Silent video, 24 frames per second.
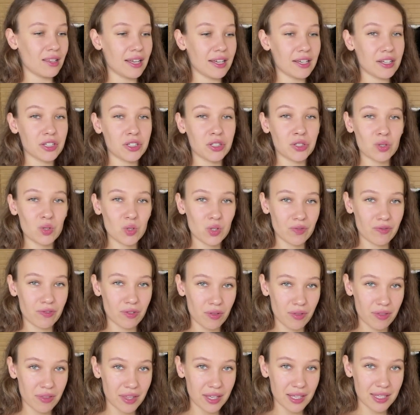like
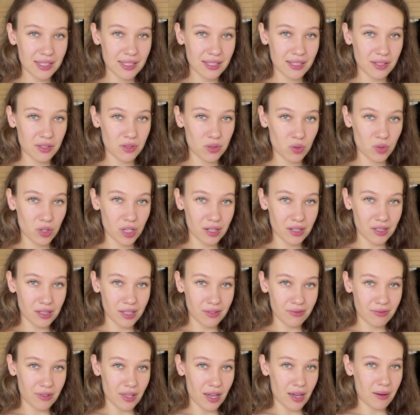useful things that you can
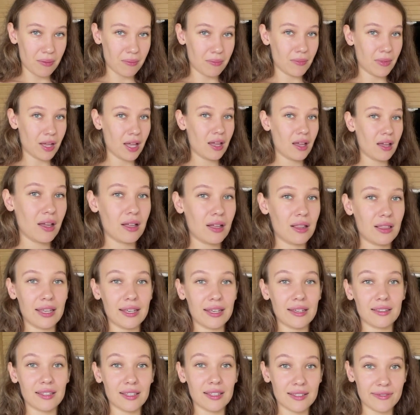give them,
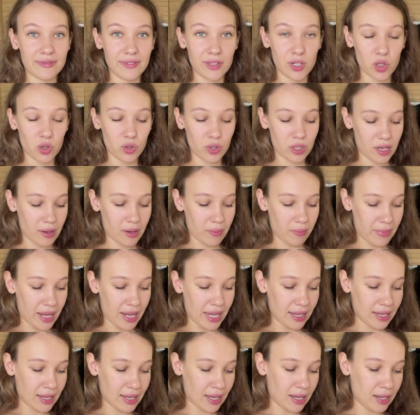like this video that I'm
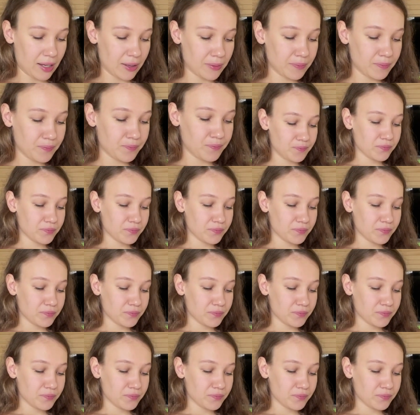making.